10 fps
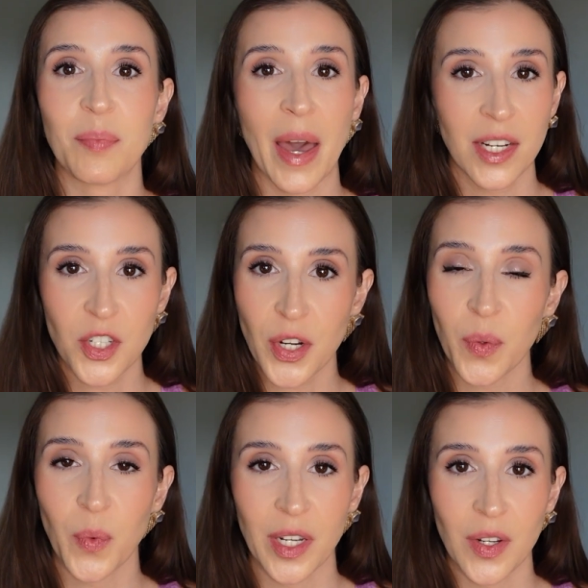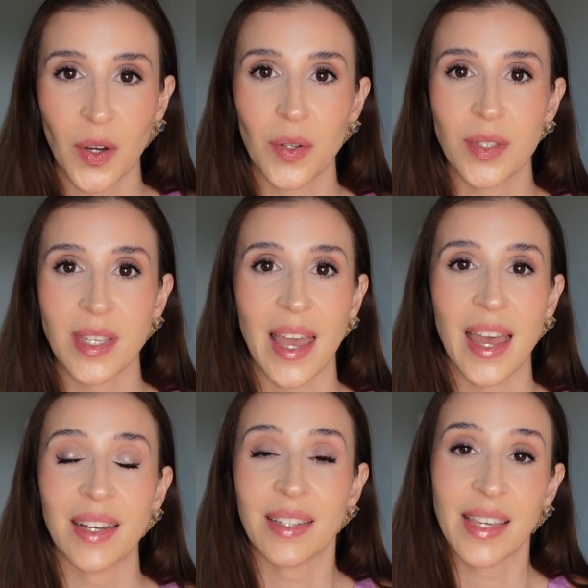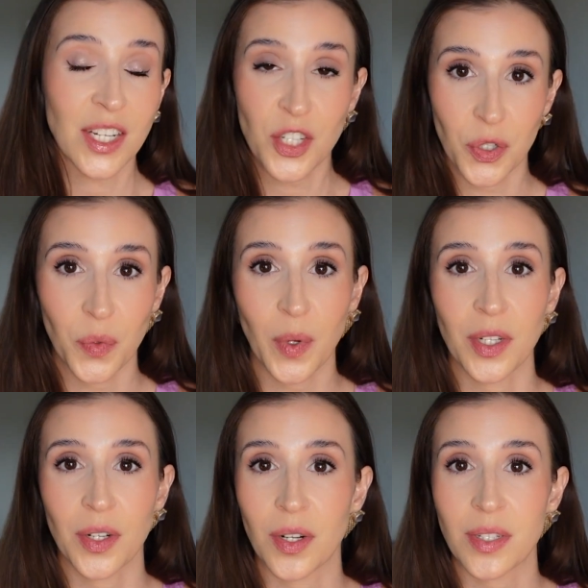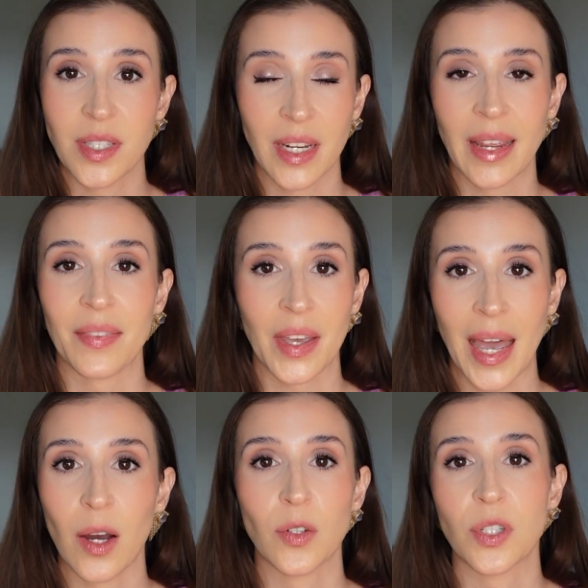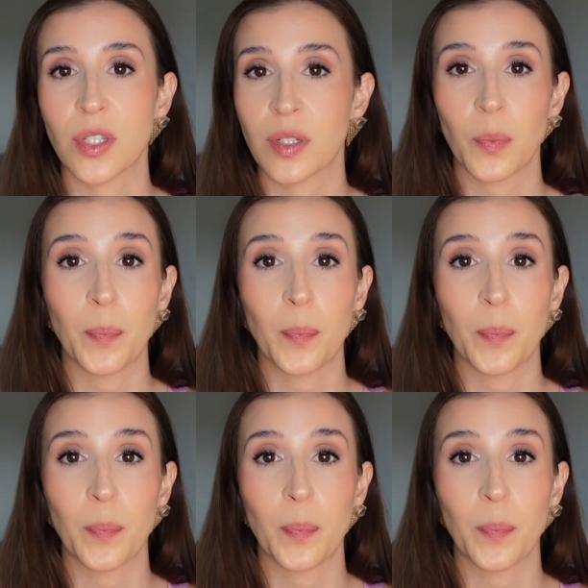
penetrate windows and get you when you're sitting on the couch